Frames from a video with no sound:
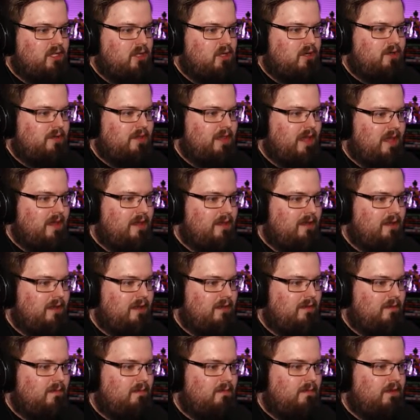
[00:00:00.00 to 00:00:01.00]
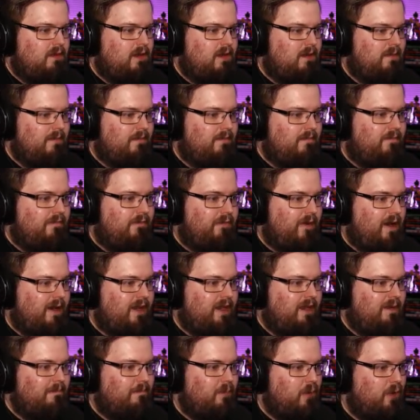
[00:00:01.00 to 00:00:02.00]
than the
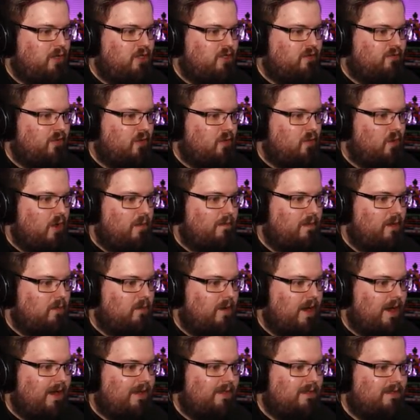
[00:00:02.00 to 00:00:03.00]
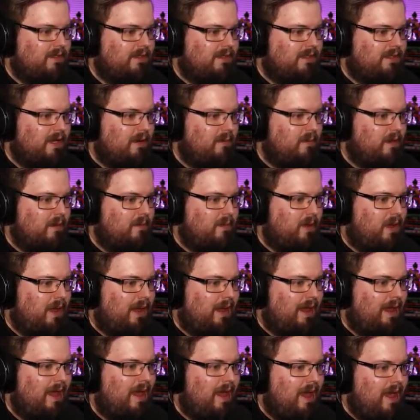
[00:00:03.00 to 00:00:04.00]
fucking push for Roman Reigns in
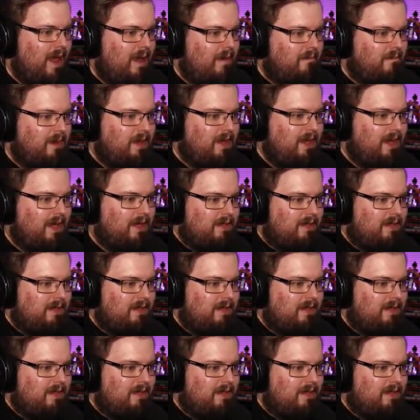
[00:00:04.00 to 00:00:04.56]
WWE, because